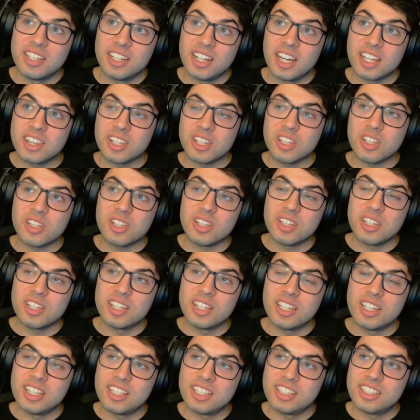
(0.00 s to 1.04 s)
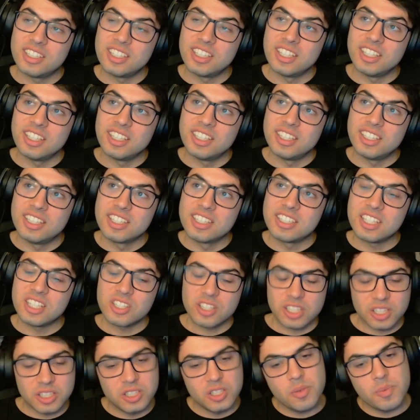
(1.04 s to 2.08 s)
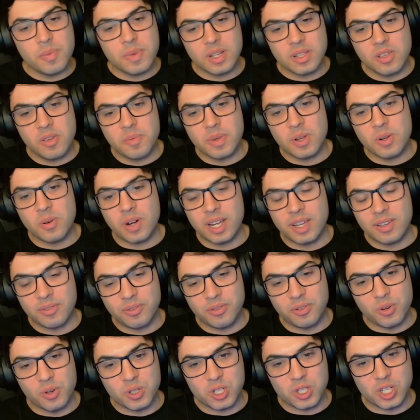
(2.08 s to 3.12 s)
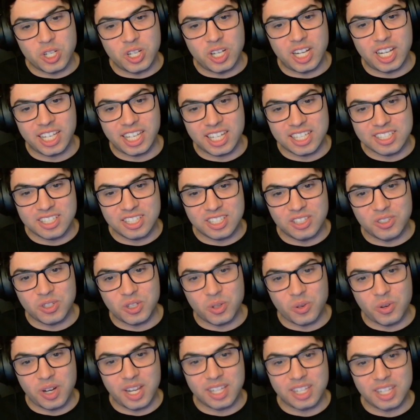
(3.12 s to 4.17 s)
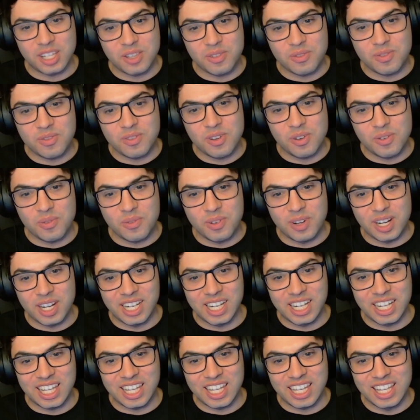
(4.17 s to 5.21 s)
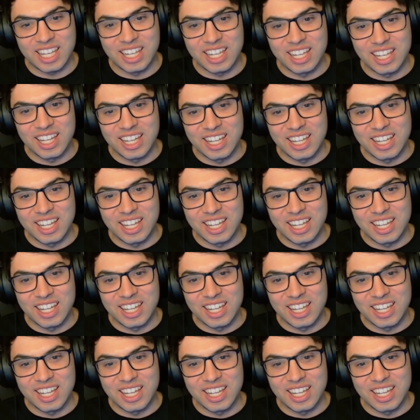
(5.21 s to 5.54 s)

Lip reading: I think it's interesting because you've been quite fortunate, I guess, in your career that you've not really